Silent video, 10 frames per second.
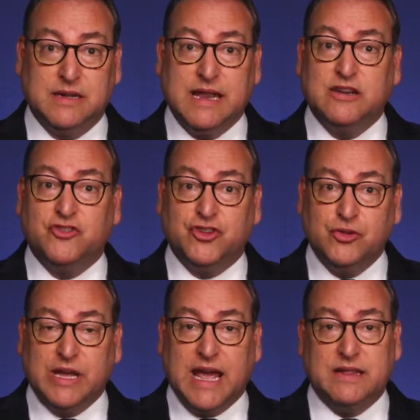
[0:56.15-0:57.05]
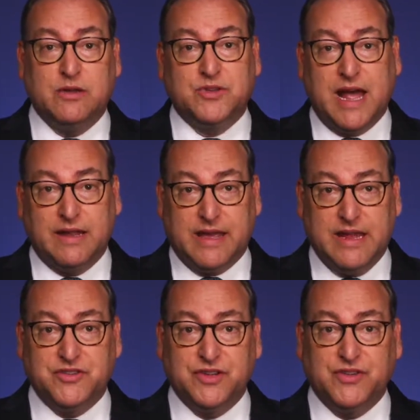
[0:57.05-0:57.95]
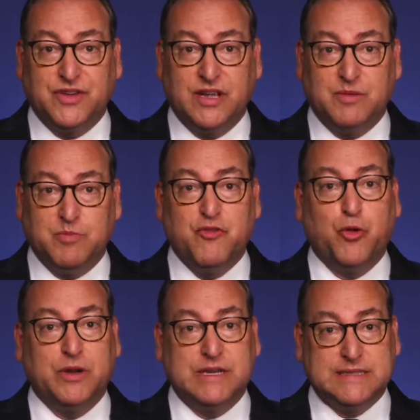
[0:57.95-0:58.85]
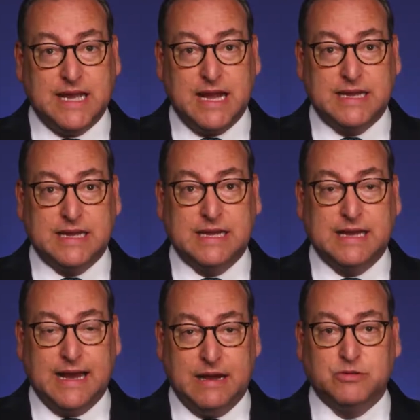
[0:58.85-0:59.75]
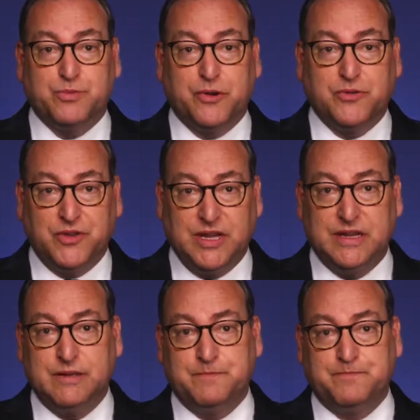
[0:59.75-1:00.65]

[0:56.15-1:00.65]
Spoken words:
and adjudicate those allegations before deciding how to proceed.